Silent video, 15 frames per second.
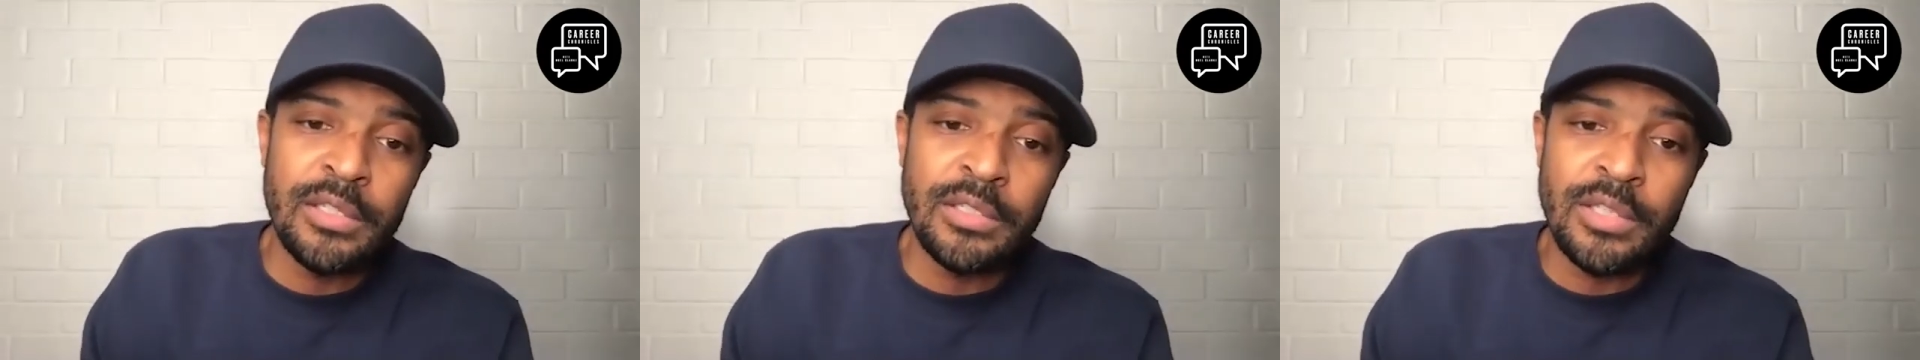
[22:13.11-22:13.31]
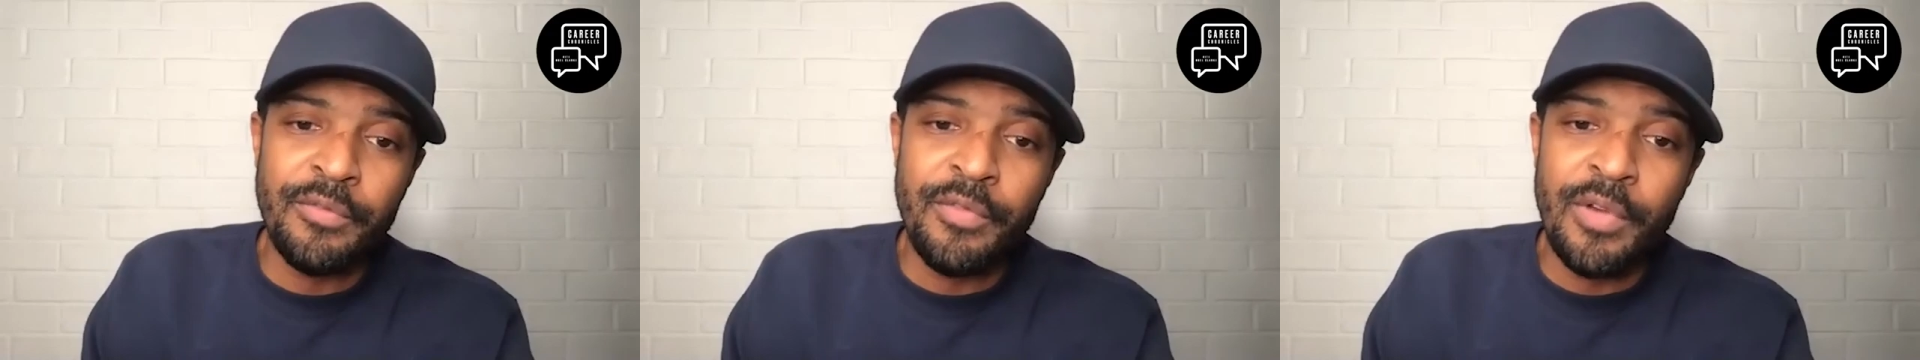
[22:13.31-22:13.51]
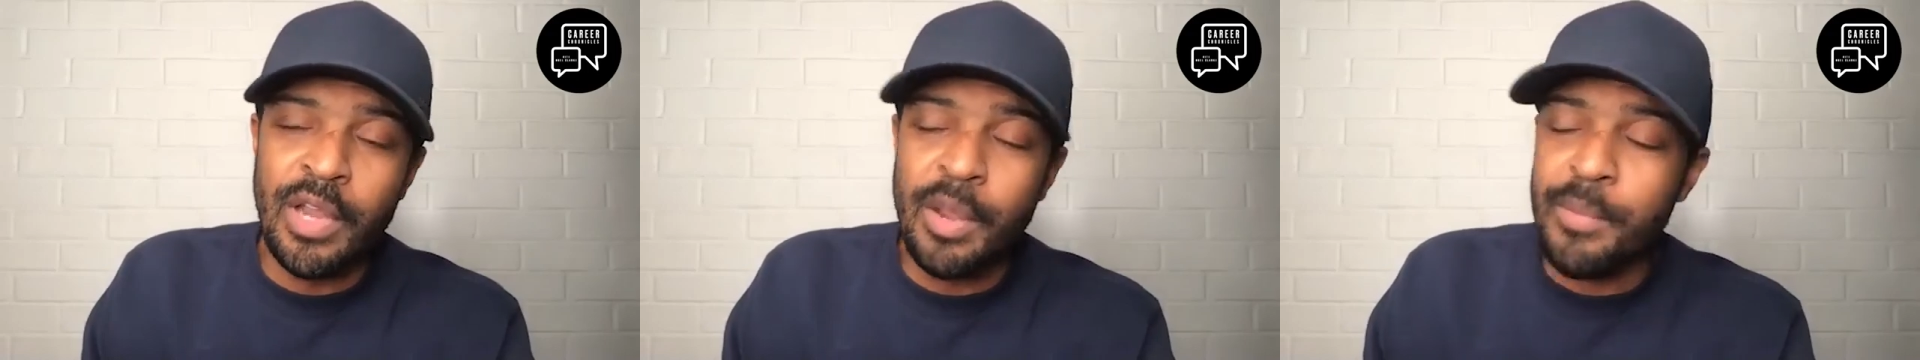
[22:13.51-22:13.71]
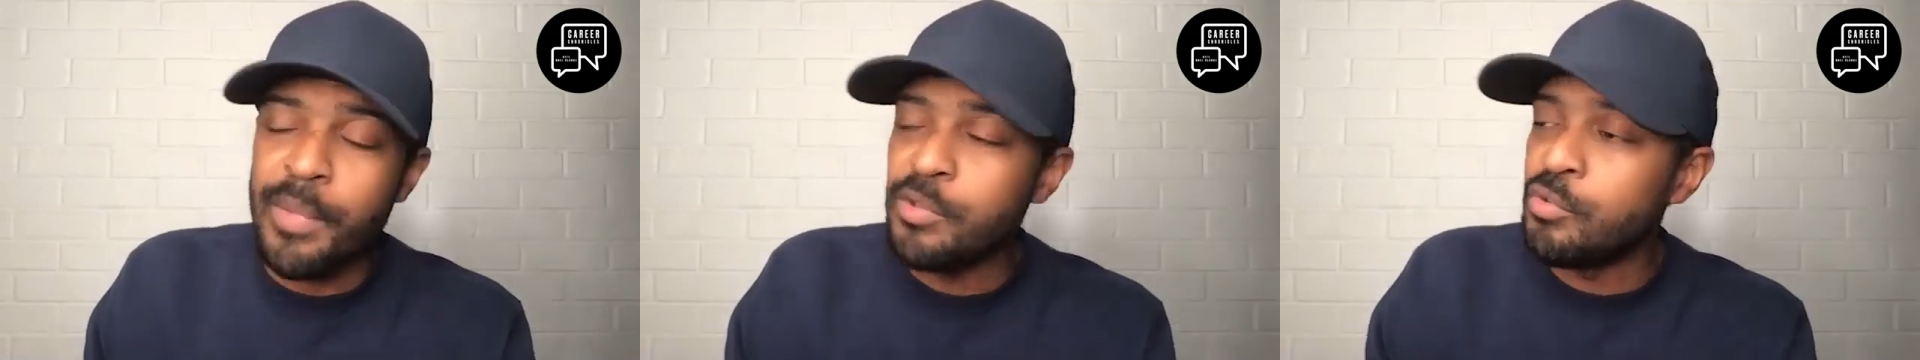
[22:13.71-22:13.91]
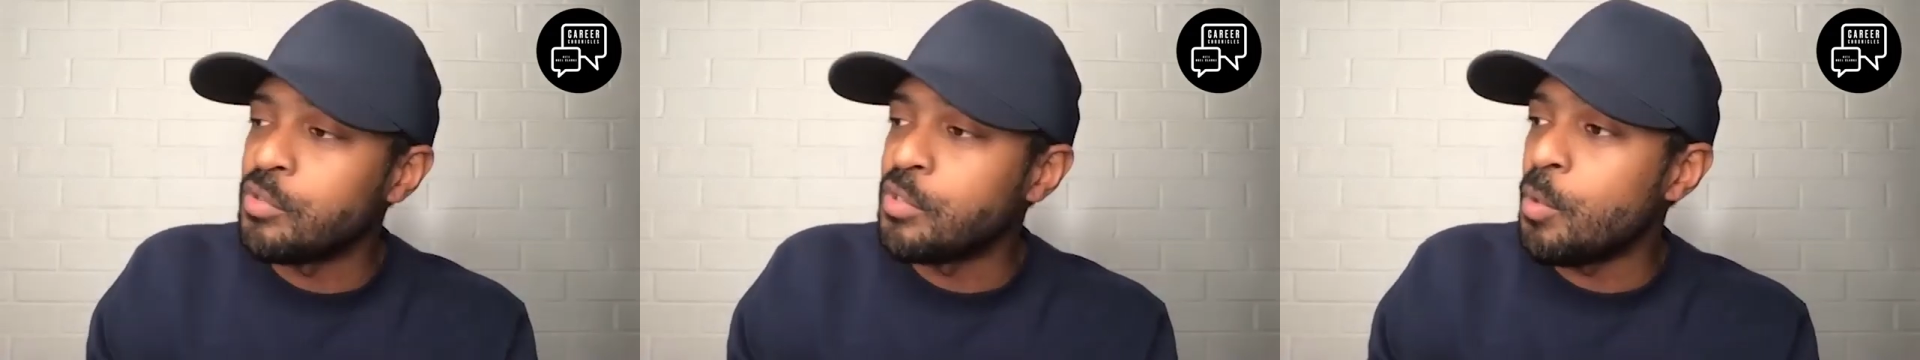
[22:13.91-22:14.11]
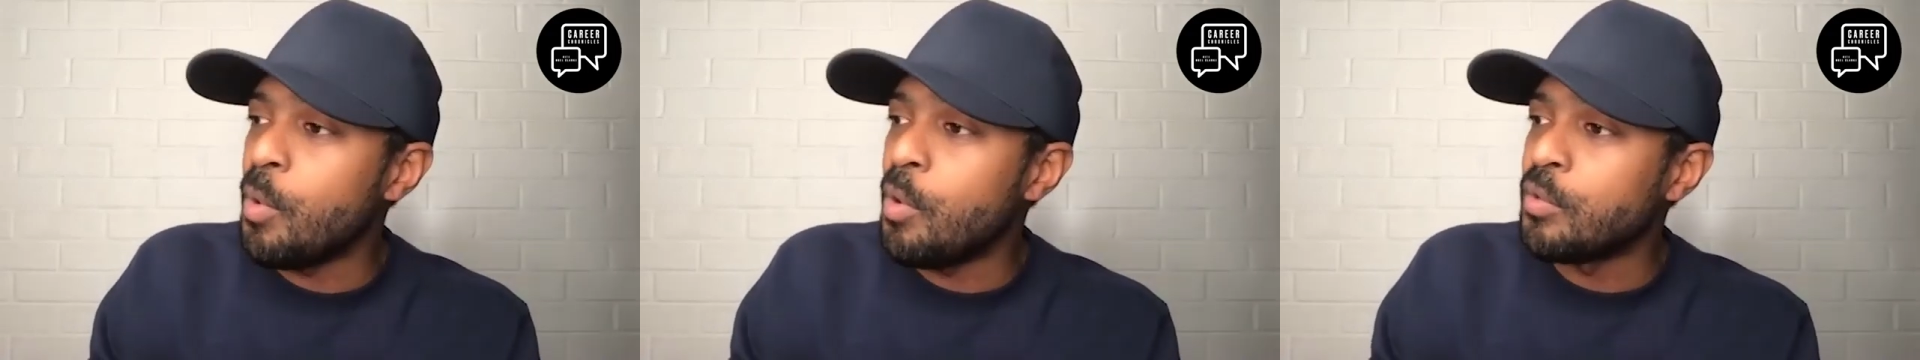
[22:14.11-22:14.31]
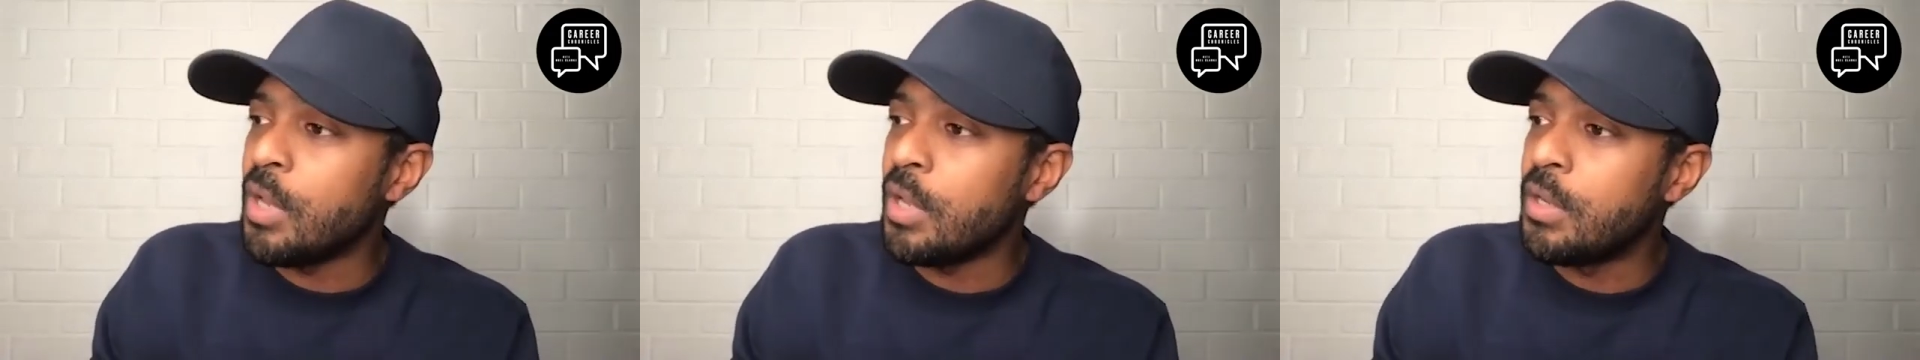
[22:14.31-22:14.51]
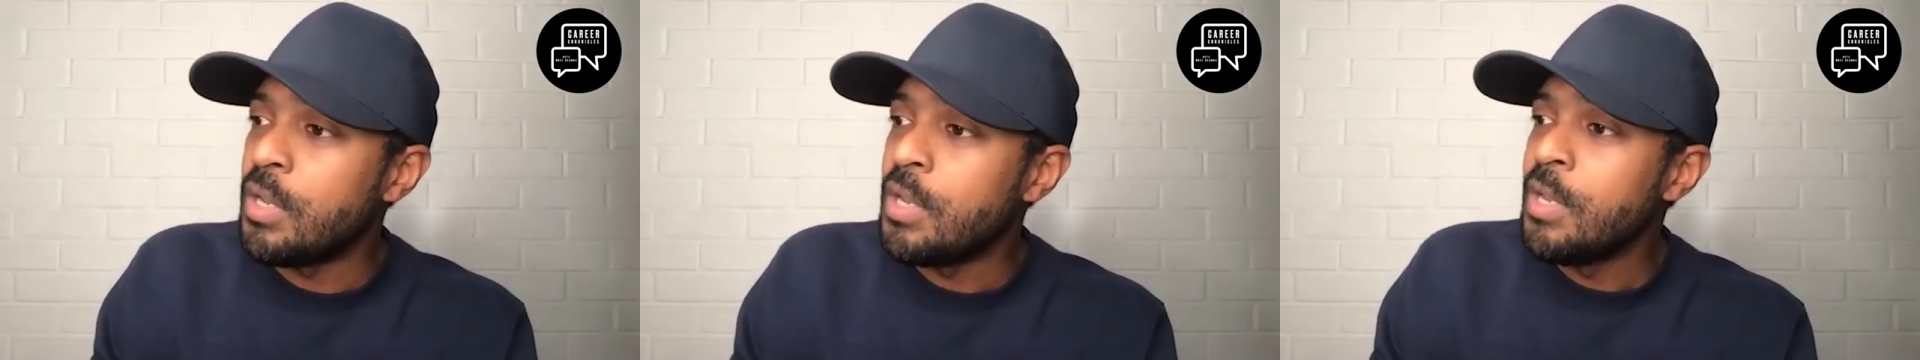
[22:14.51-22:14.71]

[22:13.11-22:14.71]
of stuff. I commend you. So well done.